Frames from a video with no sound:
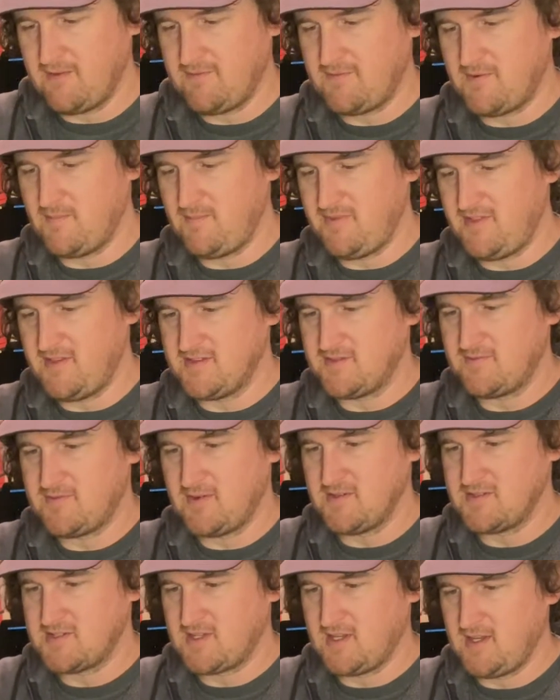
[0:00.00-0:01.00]
for this
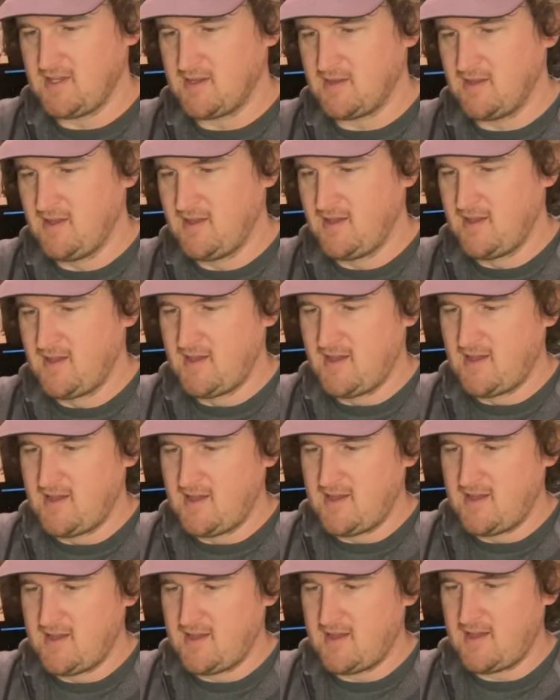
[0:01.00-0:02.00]
first gig,
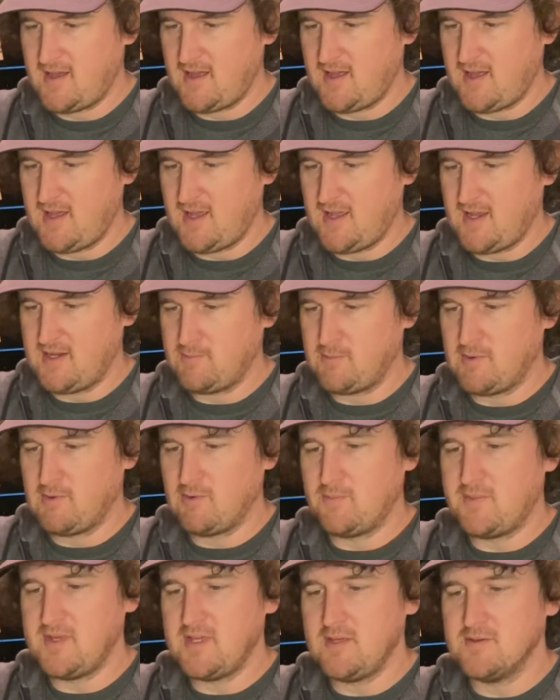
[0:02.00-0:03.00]
and we will
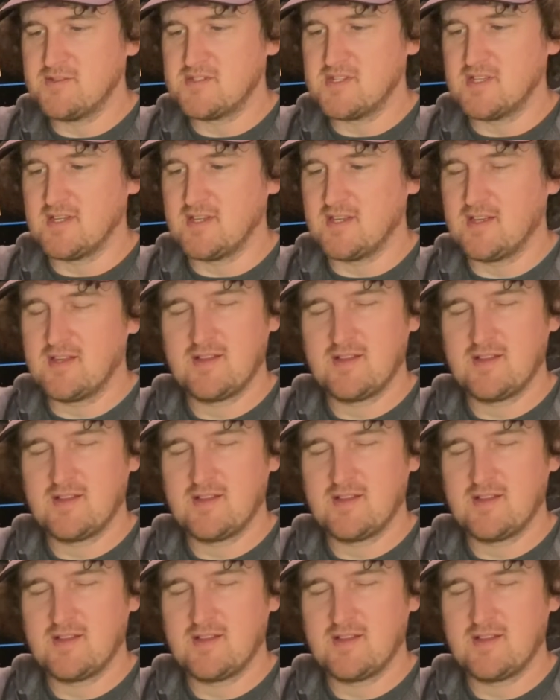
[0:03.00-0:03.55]
be using